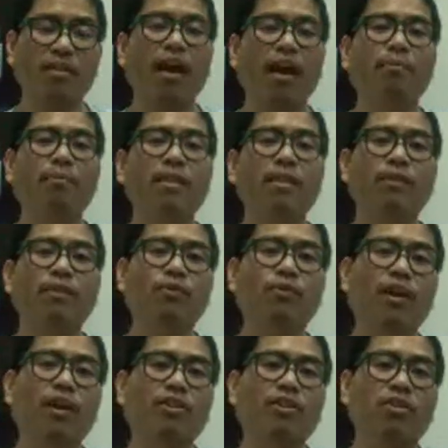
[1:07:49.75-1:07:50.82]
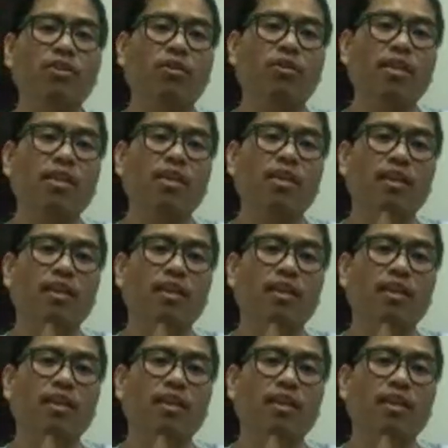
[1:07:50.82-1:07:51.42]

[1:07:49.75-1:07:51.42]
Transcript: But if we are just only